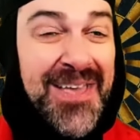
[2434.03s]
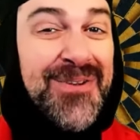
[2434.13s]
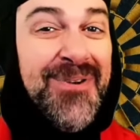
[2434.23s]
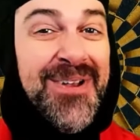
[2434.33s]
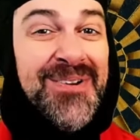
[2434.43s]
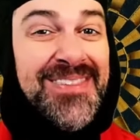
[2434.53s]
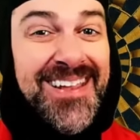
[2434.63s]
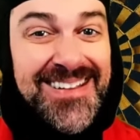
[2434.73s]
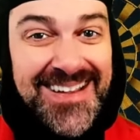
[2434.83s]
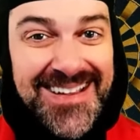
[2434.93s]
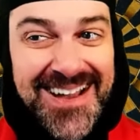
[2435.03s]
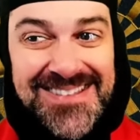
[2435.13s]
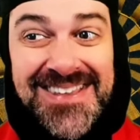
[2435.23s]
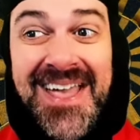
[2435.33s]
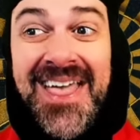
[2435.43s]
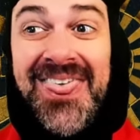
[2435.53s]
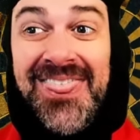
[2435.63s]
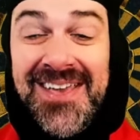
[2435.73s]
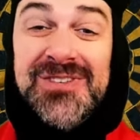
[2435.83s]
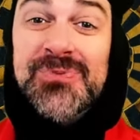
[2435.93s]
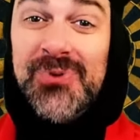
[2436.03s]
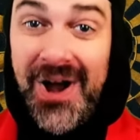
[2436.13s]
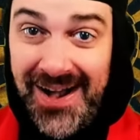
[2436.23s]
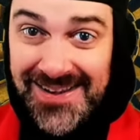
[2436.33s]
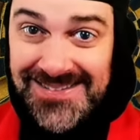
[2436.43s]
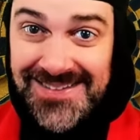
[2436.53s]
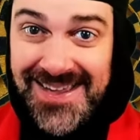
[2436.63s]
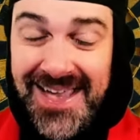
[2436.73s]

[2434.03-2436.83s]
We don't need any cuts. This rocks.